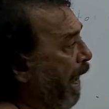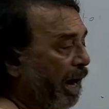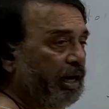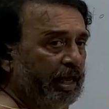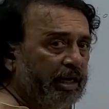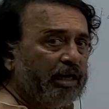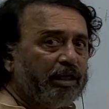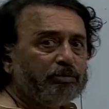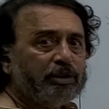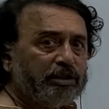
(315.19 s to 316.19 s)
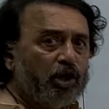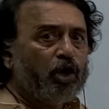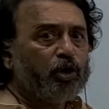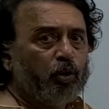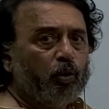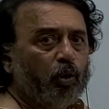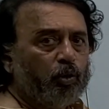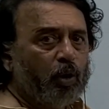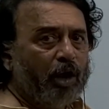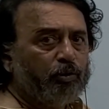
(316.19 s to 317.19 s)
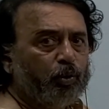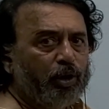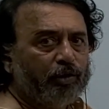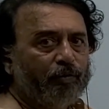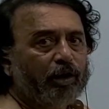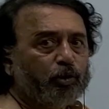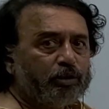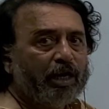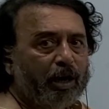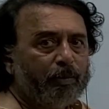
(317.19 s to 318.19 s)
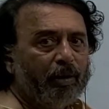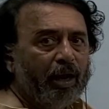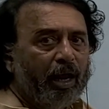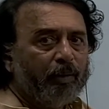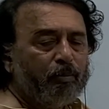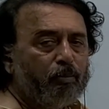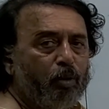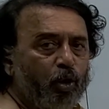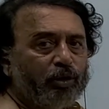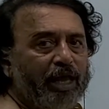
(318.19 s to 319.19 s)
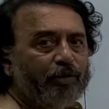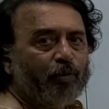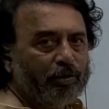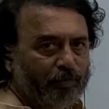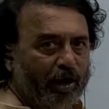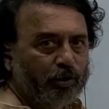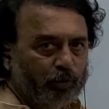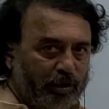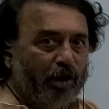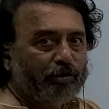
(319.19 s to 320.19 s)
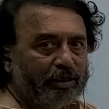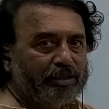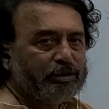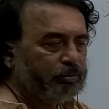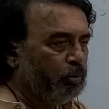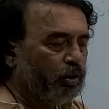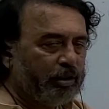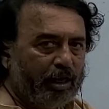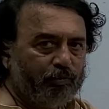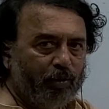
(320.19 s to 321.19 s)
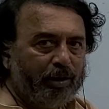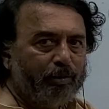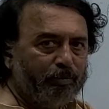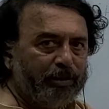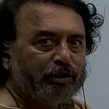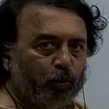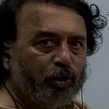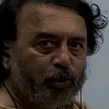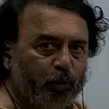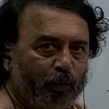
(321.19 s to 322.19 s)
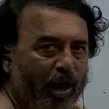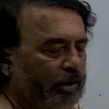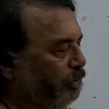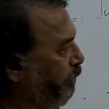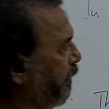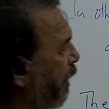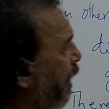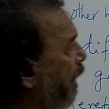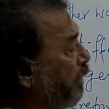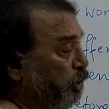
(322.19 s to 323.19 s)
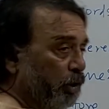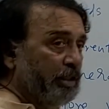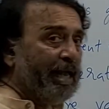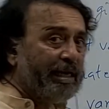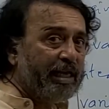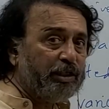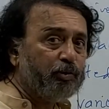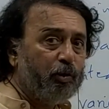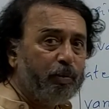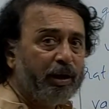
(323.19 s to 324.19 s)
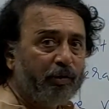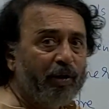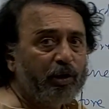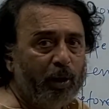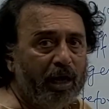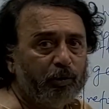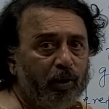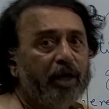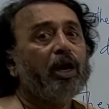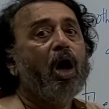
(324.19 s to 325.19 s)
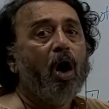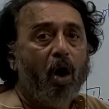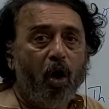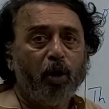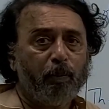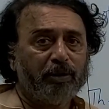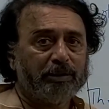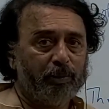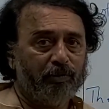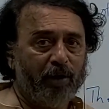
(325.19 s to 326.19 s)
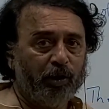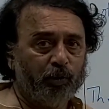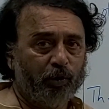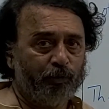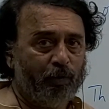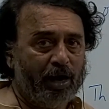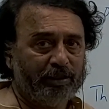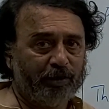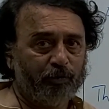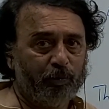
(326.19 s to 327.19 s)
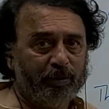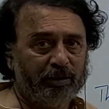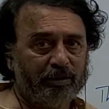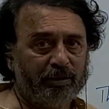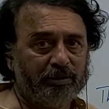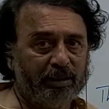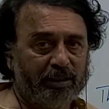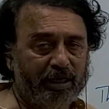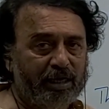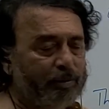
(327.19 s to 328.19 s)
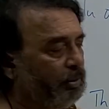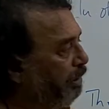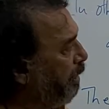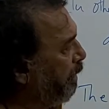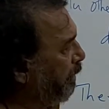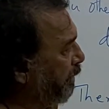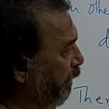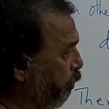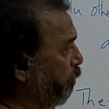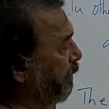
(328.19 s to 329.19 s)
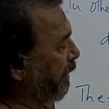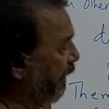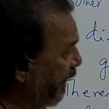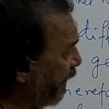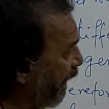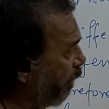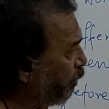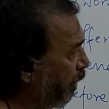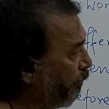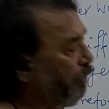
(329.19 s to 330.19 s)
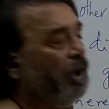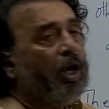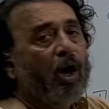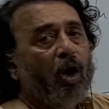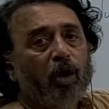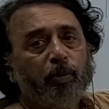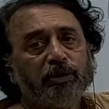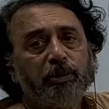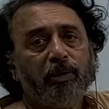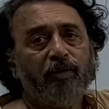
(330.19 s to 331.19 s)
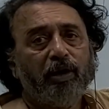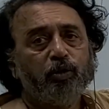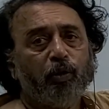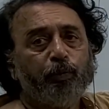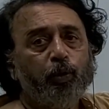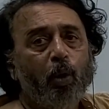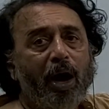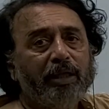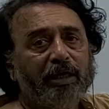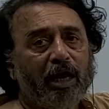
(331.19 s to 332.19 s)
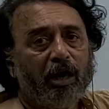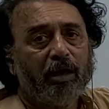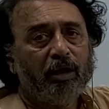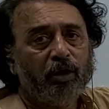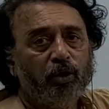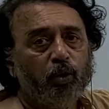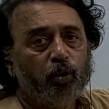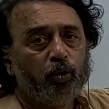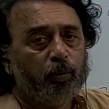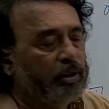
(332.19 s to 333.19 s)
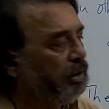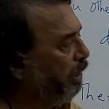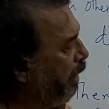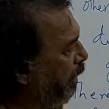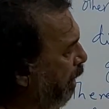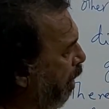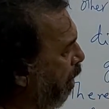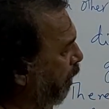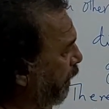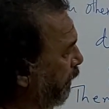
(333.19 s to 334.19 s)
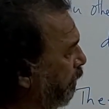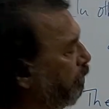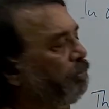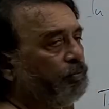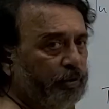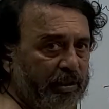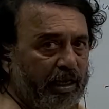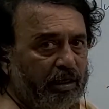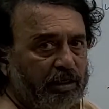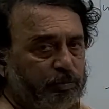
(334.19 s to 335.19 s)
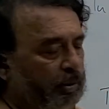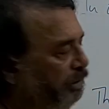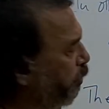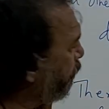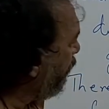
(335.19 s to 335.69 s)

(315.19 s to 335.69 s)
And the error terms is not going to have unique values, there are more than one value. In our case, more than one means only two values. So in that case, we will be required to calculate all possible values of y that could be generatable, that could be generated out of all possible values of ui that are known to be occurring with their respective